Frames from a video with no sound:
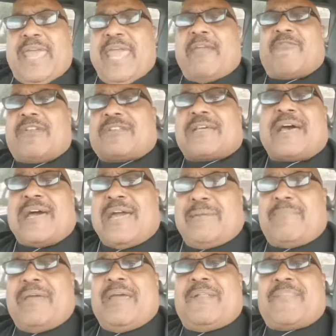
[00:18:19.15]
every
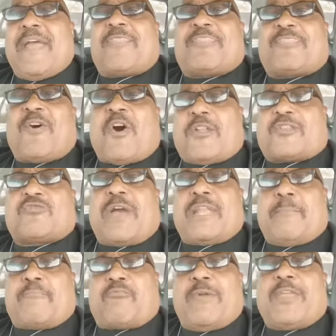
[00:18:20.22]
time that thought tried
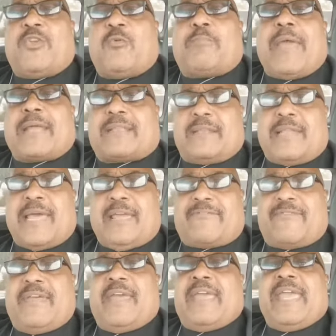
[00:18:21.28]
to bring you back to life